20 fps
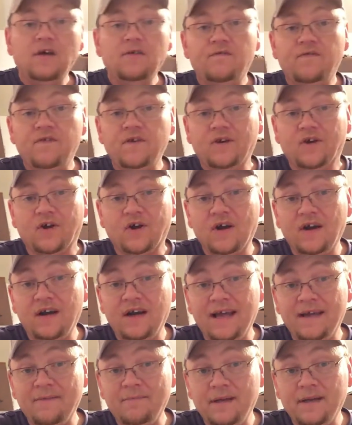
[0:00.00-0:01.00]
Phil
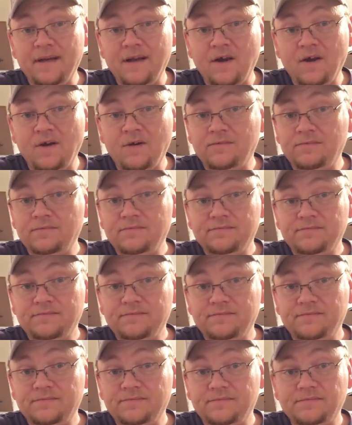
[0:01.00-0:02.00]
Kurt, let me know,
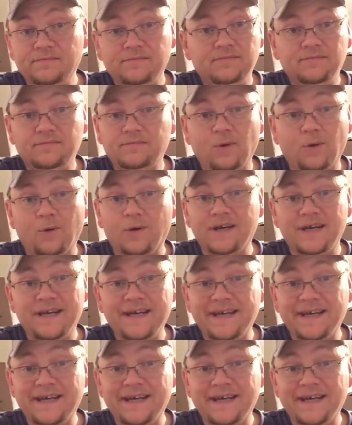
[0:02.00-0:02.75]
or